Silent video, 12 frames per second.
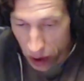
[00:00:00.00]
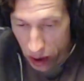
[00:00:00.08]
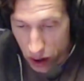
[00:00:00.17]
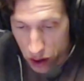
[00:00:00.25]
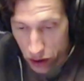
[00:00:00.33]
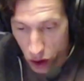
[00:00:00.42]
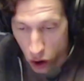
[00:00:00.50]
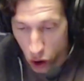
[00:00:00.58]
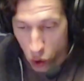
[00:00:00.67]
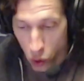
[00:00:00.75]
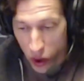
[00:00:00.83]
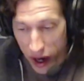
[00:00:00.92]
So
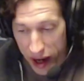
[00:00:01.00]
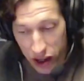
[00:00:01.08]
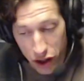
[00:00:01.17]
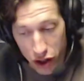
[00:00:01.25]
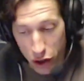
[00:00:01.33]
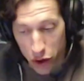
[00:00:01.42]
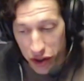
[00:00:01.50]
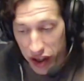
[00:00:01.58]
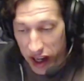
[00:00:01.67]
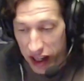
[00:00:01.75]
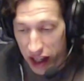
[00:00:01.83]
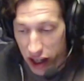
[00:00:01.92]
what I can do is I could
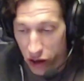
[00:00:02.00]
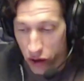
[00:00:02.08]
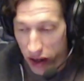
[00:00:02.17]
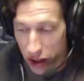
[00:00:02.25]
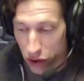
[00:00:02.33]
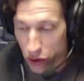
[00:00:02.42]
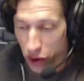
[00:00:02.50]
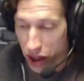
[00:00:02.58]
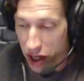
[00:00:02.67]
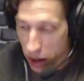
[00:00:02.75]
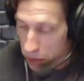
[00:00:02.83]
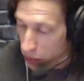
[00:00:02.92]
iterate through the
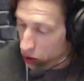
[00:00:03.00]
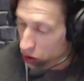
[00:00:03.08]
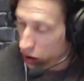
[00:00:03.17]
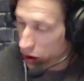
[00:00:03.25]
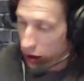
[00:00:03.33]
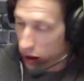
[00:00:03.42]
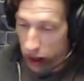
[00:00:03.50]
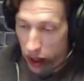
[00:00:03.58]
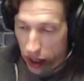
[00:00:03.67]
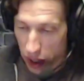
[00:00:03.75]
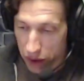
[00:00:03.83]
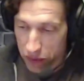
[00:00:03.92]
number
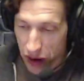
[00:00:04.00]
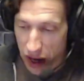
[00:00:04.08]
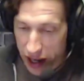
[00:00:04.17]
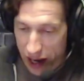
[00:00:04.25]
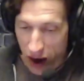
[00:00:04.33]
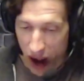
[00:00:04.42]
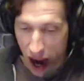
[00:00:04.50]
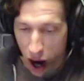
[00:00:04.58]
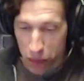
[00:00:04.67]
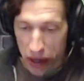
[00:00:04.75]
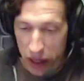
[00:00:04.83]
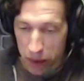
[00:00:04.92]
and find out how
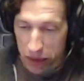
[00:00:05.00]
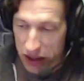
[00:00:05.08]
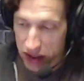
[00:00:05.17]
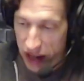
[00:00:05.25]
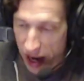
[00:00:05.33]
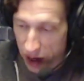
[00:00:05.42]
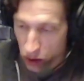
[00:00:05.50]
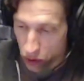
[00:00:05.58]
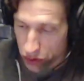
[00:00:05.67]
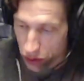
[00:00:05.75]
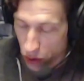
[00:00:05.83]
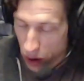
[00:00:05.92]
many missed tackles. So
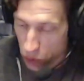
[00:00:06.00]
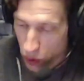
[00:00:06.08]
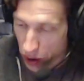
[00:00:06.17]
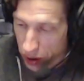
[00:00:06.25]
I want